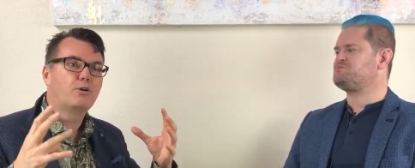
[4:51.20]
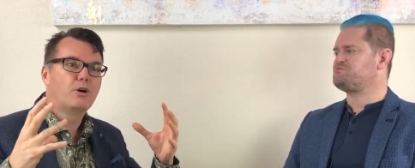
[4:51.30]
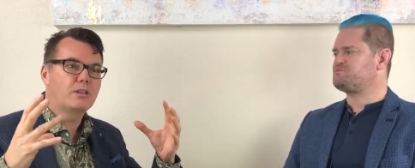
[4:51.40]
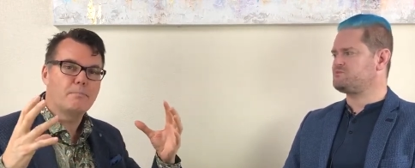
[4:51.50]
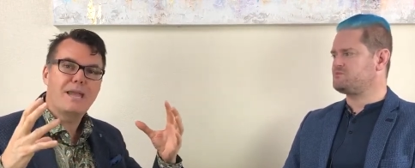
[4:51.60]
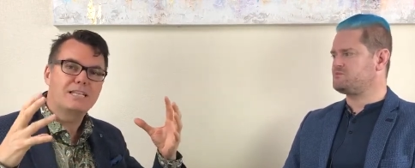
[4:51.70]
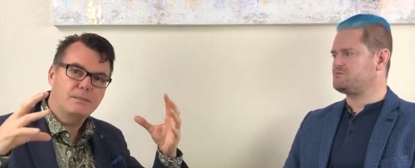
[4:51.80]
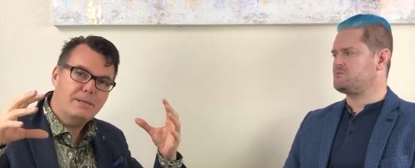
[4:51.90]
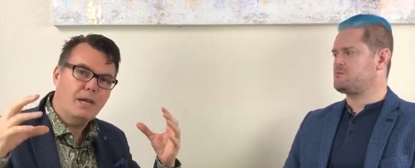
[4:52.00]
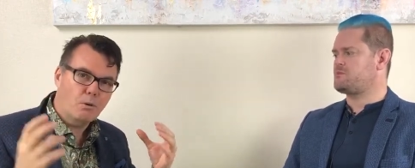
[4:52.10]
Speaker 1: for the man
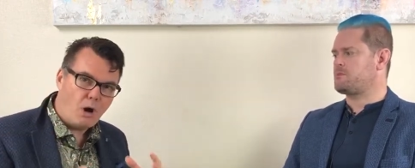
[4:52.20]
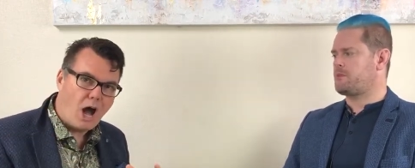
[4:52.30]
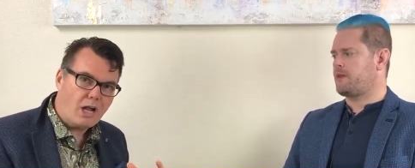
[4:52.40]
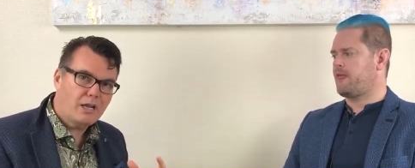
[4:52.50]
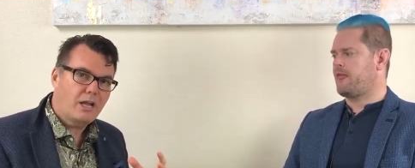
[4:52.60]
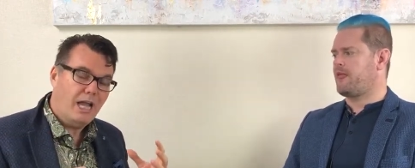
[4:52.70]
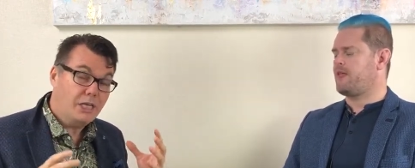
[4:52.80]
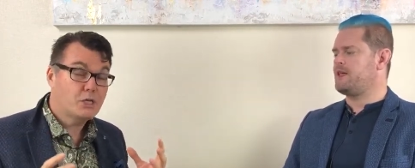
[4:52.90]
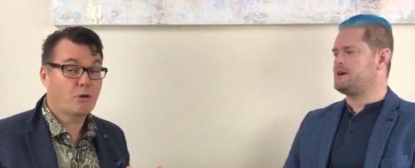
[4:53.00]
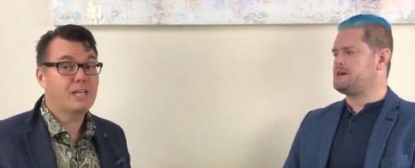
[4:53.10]
to be a rock.
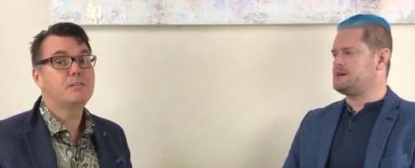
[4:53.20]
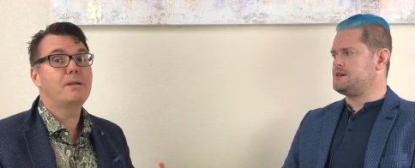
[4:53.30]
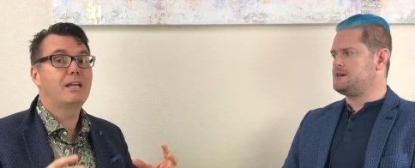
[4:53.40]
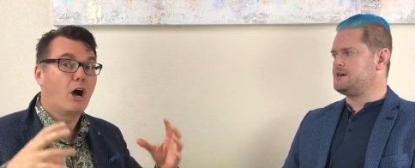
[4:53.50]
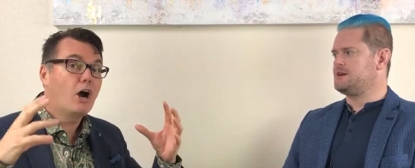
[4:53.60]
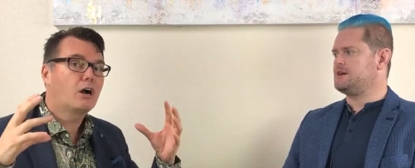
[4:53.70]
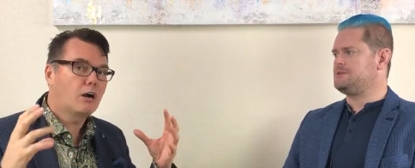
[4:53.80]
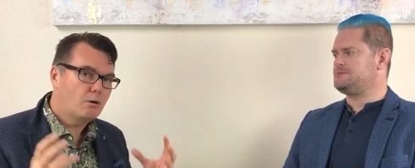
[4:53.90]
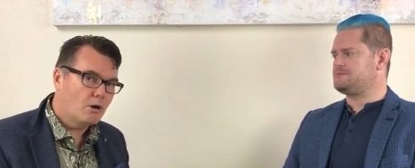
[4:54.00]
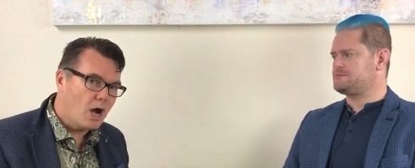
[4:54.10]
And Ukrainian men are
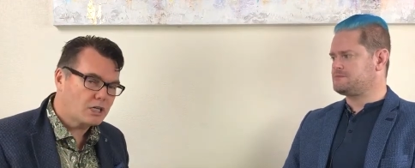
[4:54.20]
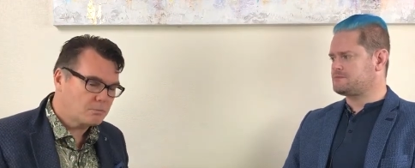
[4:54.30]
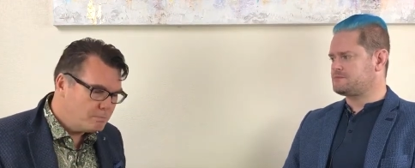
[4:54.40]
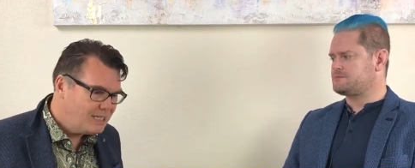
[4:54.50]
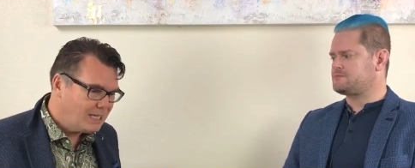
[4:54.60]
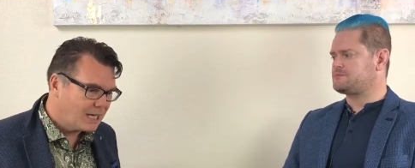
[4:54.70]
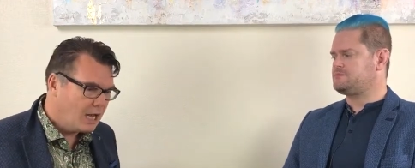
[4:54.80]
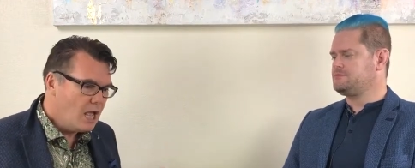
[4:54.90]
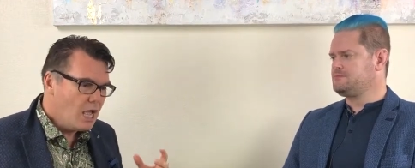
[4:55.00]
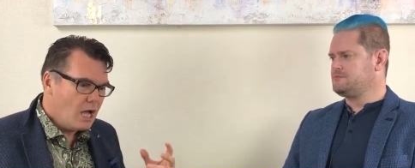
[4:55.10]
rocks,
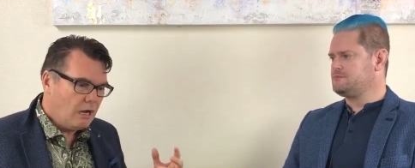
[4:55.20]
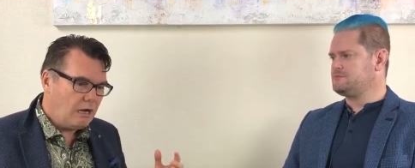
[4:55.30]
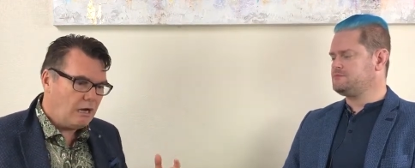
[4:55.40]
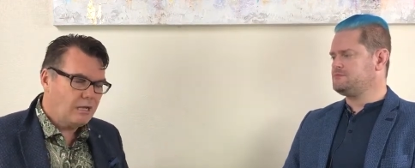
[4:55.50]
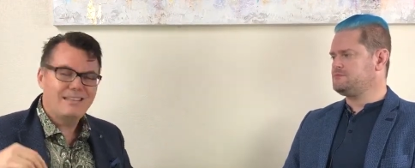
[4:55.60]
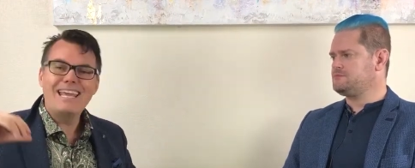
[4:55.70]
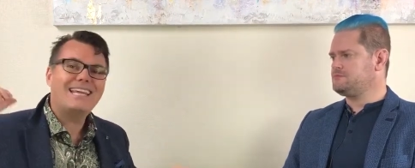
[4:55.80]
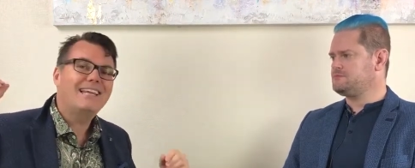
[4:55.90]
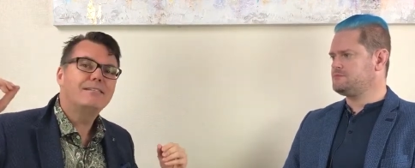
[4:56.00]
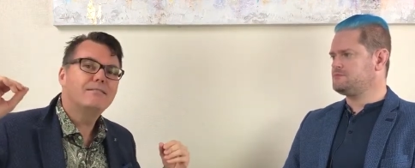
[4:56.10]
meaning uh, they
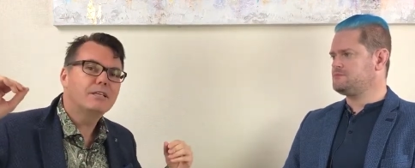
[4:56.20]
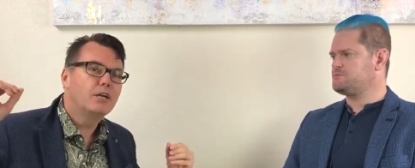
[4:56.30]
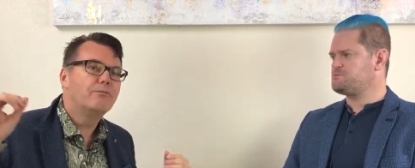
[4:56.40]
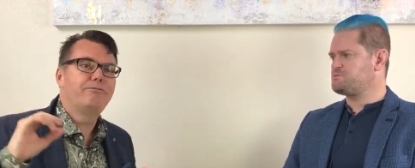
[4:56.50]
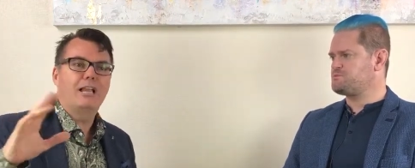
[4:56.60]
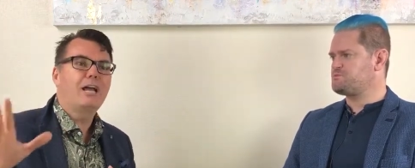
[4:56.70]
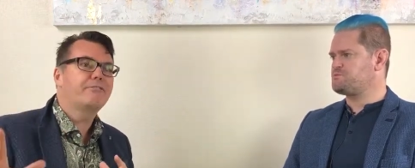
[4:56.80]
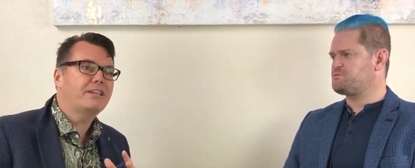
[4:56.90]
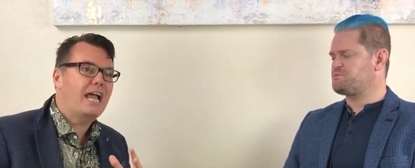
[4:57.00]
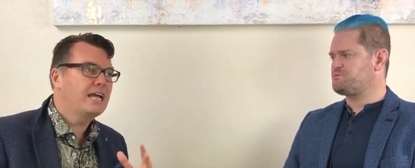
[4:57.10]
can, you know, fly
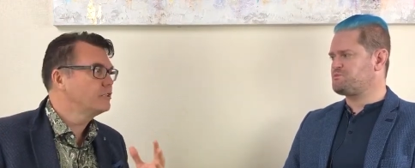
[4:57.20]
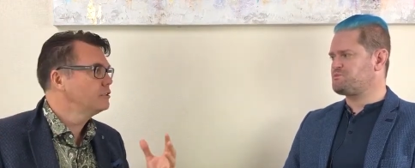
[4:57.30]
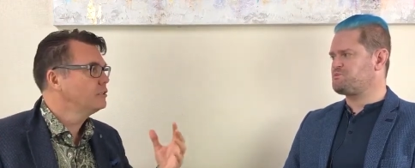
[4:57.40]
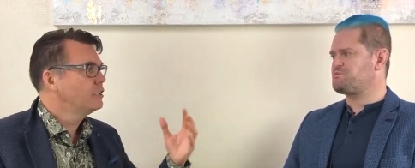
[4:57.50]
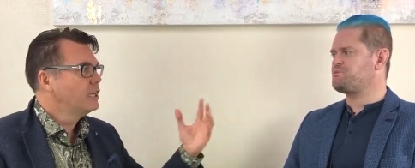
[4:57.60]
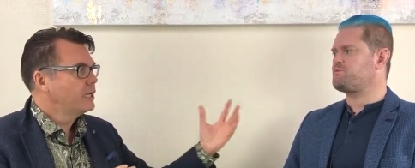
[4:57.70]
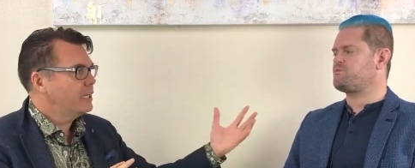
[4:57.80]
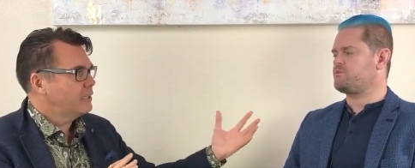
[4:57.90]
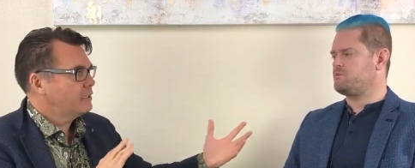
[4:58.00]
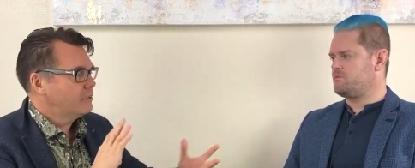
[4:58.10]
off the handle,
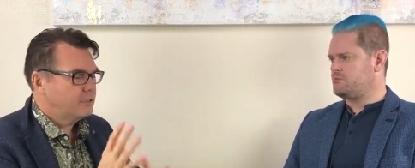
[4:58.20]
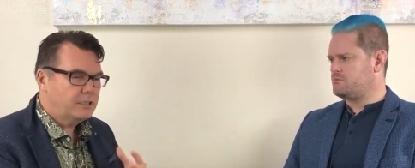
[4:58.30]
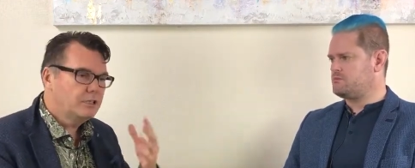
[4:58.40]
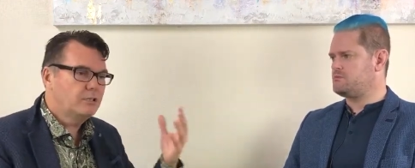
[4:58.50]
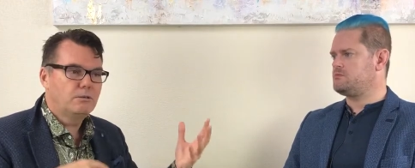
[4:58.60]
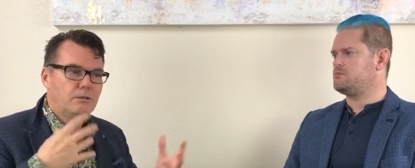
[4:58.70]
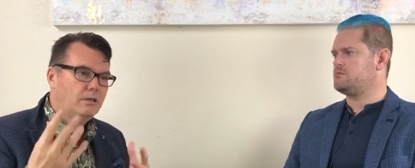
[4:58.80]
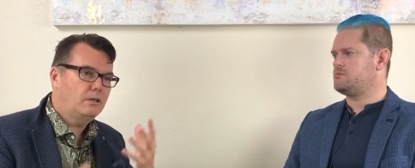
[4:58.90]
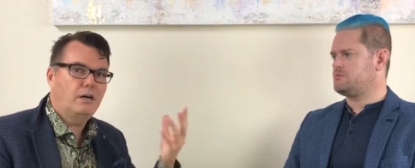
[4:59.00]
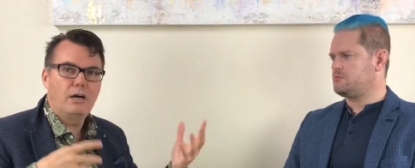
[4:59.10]
get, you
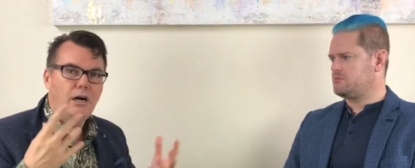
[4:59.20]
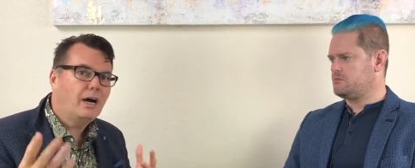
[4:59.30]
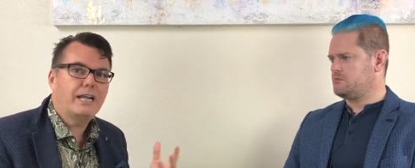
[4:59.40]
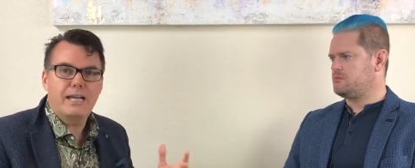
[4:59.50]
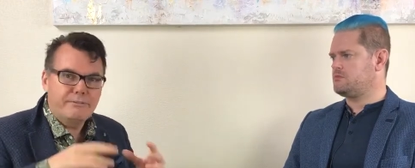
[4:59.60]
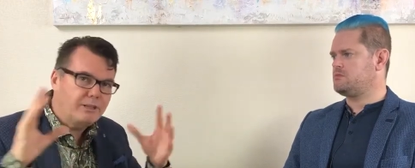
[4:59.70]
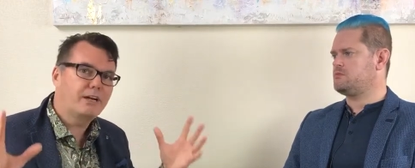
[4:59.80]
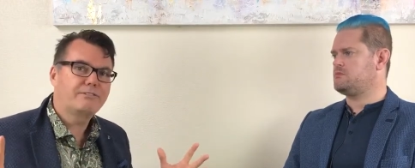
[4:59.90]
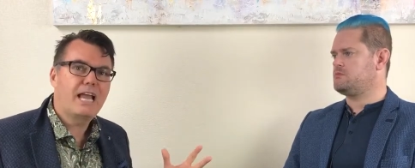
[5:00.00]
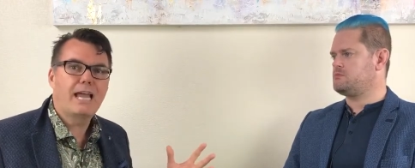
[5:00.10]
know, uh, hot-headed,
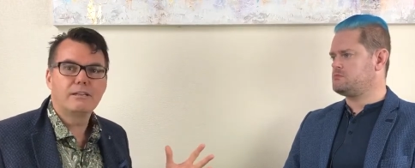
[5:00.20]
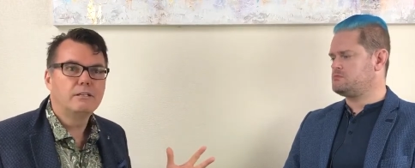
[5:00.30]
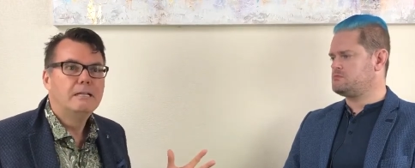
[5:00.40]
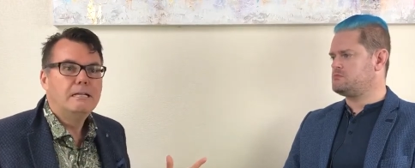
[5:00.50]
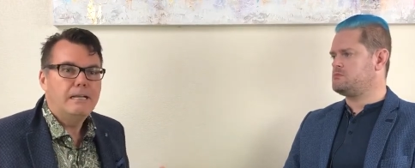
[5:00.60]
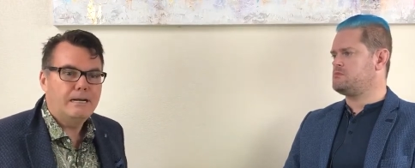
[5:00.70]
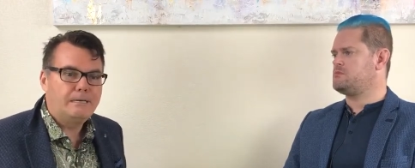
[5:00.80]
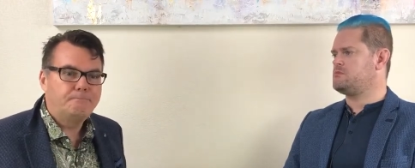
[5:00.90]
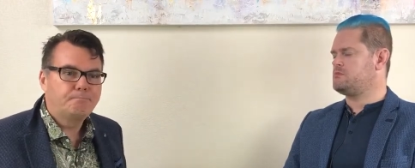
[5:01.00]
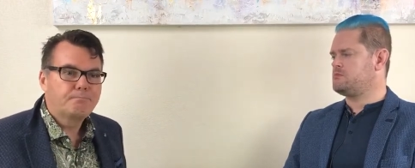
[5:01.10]
flying off the handle,
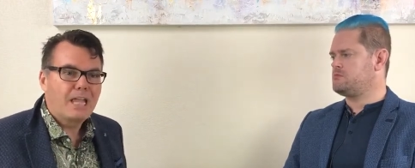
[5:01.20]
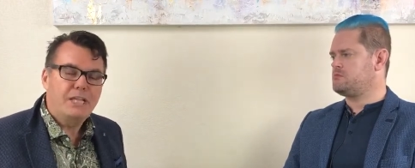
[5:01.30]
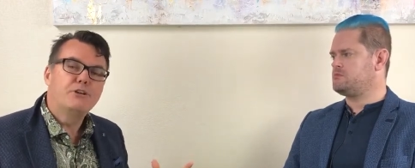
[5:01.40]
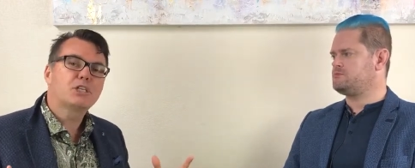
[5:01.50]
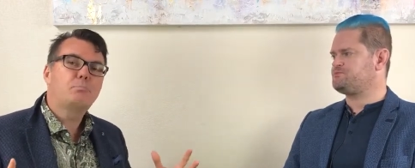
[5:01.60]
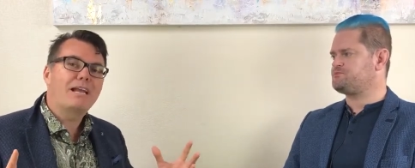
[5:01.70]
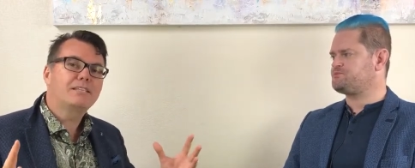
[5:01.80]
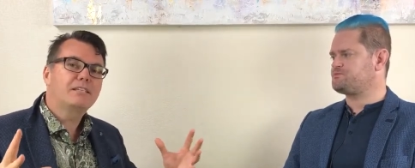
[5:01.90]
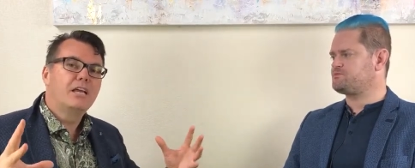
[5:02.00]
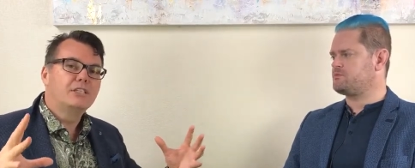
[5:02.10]
um, and you're
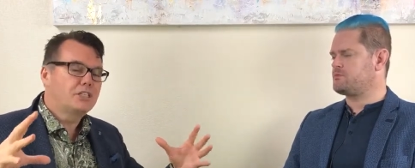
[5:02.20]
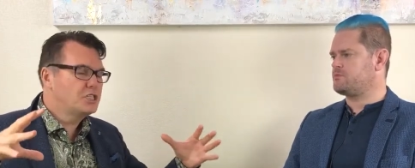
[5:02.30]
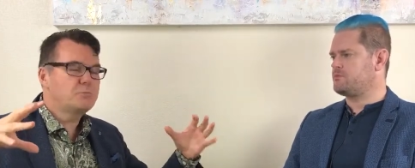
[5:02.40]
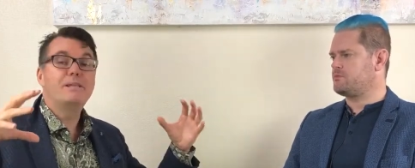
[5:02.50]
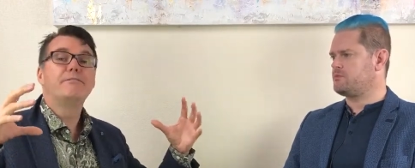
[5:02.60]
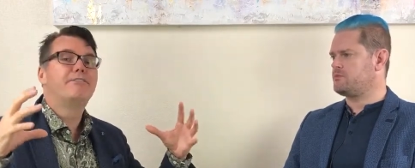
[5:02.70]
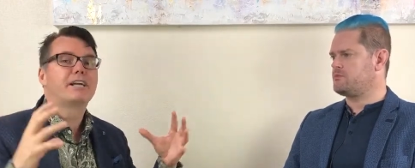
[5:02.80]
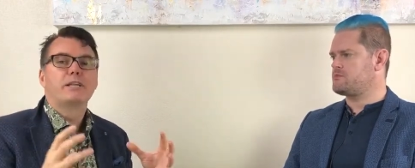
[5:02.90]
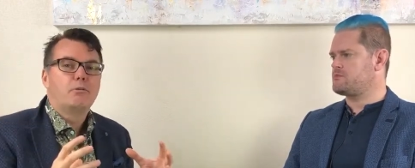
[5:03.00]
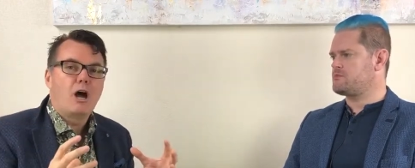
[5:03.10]
expected to just be the
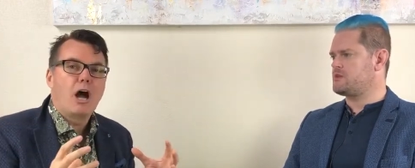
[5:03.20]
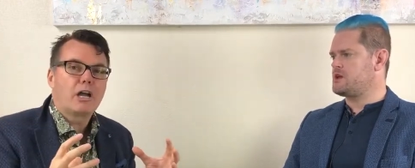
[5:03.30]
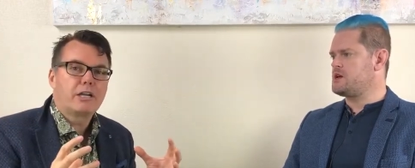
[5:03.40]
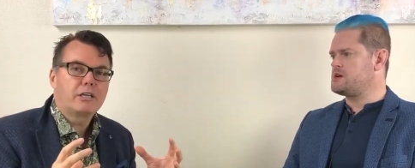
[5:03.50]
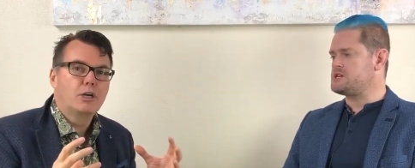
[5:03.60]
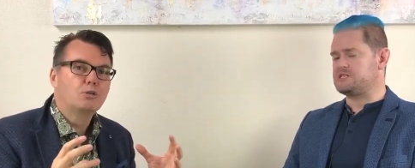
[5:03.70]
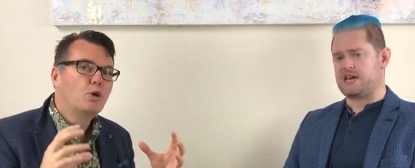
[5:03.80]
fucking rock. You know,